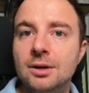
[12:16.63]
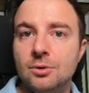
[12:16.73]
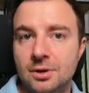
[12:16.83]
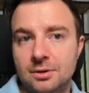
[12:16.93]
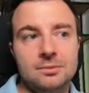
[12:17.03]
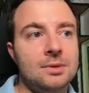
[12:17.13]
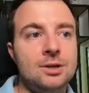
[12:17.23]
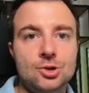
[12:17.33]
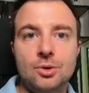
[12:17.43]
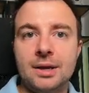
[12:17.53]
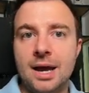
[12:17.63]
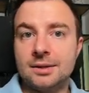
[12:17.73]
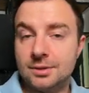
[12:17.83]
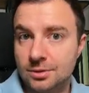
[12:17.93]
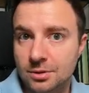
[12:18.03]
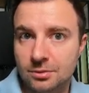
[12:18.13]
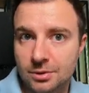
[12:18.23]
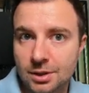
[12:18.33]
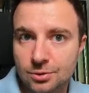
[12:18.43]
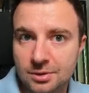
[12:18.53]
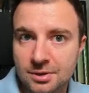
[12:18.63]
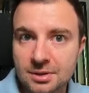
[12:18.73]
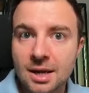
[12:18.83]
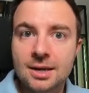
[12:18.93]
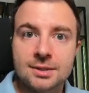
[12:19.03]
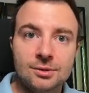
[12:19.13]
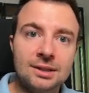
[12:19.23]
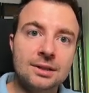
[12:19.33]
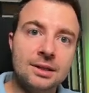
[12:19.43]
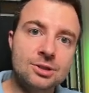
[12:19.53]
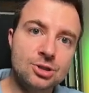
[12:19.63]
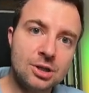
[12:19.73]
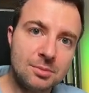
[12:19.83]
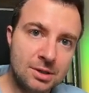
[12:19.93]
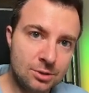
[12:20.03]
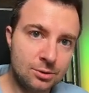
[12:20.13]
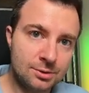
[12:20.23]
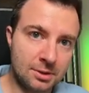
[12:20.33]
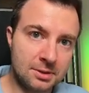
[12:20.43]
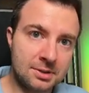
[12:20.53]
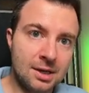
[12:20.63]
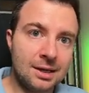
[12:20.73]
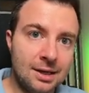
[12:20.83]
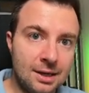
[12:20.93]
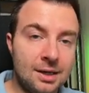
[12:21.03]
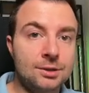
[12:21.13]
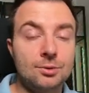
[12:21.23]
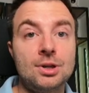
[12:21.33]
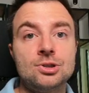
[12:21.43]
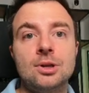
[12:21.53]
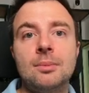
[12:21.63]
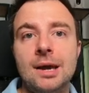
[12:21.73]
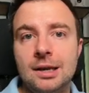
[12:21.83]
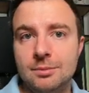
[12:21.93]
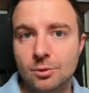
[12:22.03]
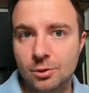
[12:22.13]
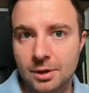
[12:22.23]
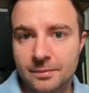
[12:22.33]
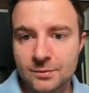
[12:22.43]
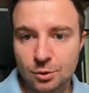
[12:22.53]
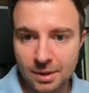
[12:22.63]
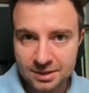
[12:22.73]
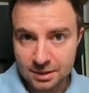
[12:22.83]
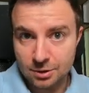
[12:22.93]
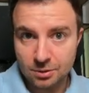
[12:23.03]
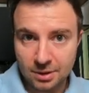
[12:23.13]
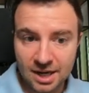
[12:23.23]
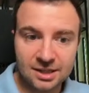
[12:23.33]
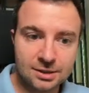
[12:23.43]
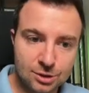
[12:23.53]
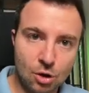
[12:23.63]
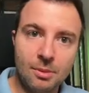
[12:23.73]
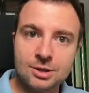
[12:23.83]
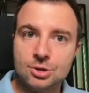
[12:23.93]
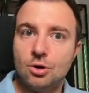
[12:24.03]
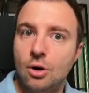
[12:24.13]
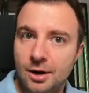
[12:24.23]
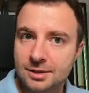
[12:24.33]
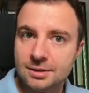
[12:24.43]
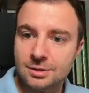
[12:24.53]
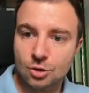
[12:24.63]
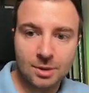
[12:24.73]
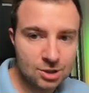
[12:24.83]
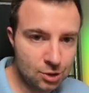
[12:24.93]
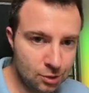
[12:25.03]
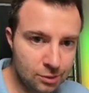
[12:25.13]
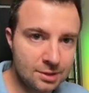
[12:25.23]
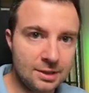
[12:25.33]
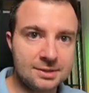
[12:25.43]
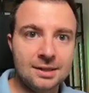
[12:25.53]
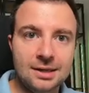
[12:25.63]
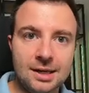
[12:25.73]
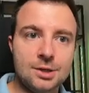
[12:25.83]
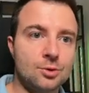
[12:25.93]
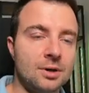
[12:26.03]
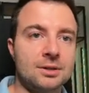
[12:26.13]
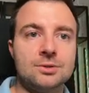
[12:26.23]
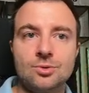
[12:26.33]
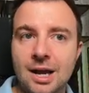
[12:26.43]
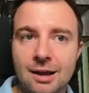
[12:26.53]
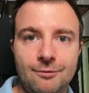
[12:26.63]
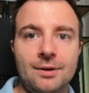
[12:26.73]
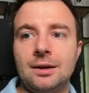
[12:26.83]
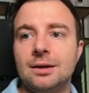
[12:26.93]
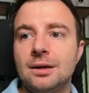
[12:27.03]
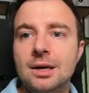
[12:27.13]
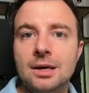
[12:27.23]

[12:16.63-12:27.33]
or ensuring access to those resources so that legitimate users cannot reach them anymore. So basically, you're creating so much noise, so much useless network traffic